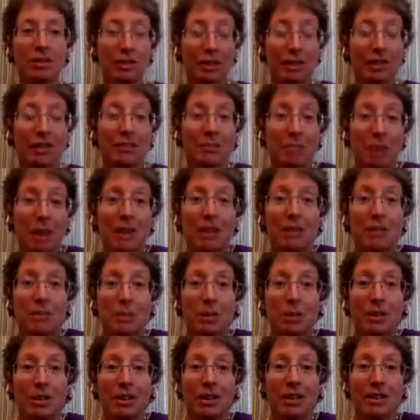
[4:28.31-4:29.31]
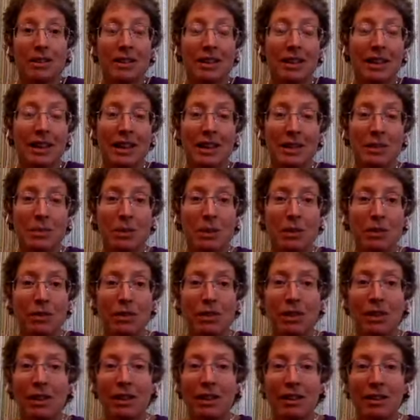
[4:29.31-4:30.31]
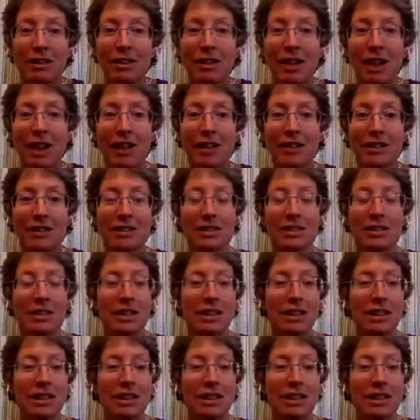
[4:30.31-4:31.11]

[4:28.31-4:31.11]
or at least my experience, I can't speak for the other nuns,